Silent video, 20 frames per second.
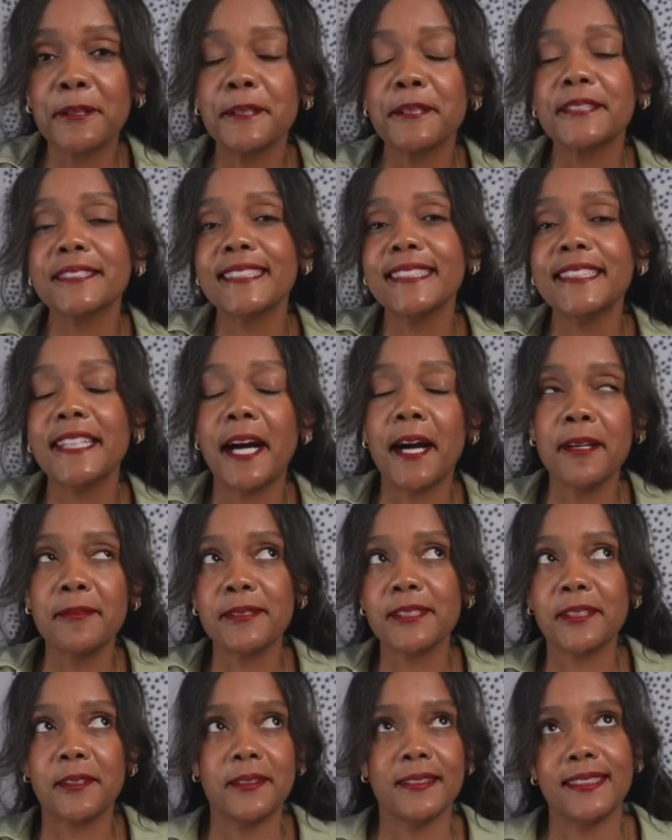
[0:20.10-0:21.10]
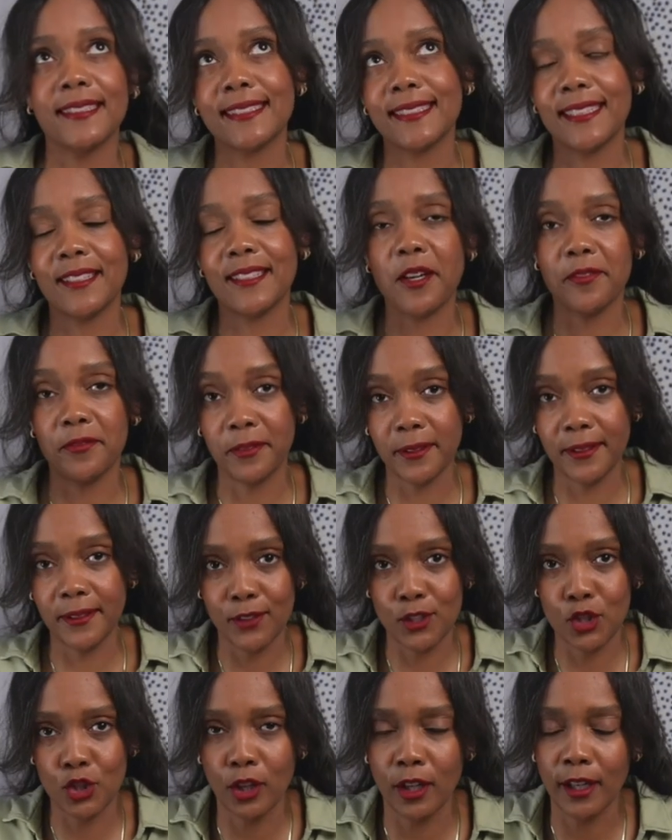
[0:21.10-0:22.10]
clearly, I'm starting this thing off
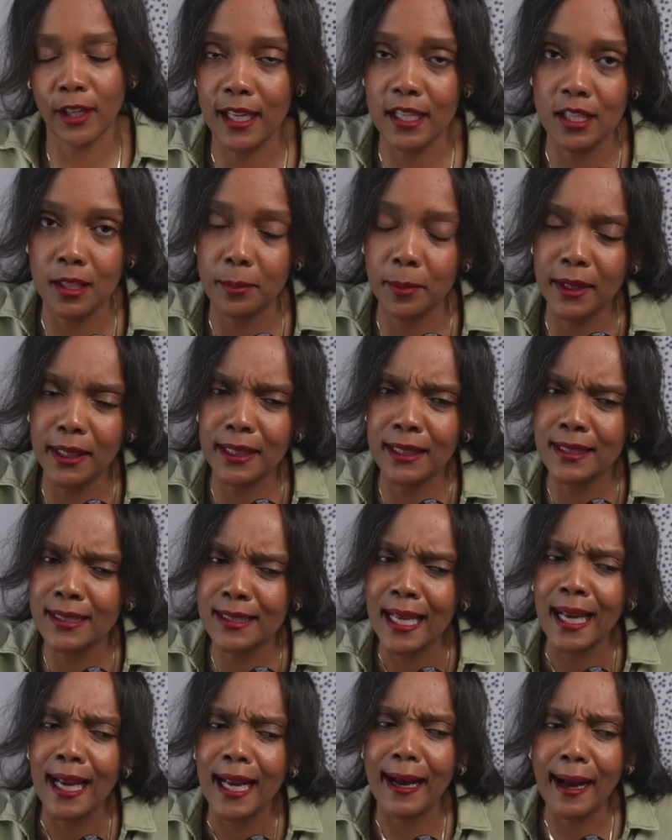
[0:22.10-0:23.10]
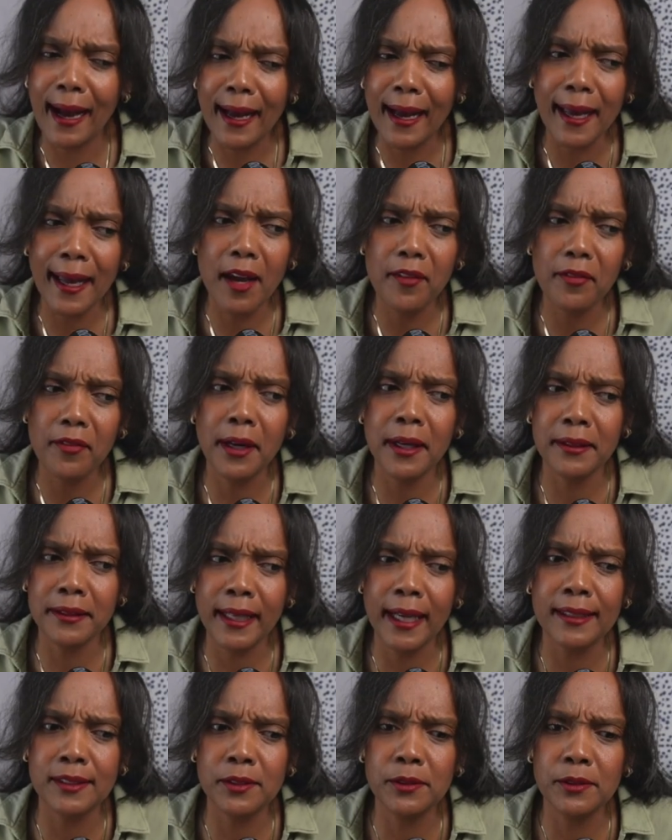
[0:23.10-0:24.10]
with sarcasm because I have a
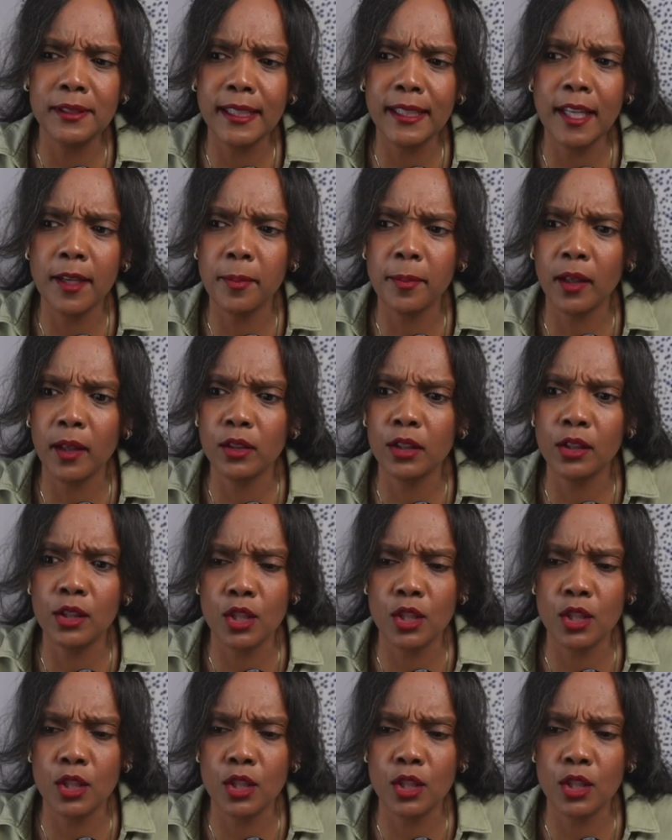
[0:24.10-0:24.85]
lot to say about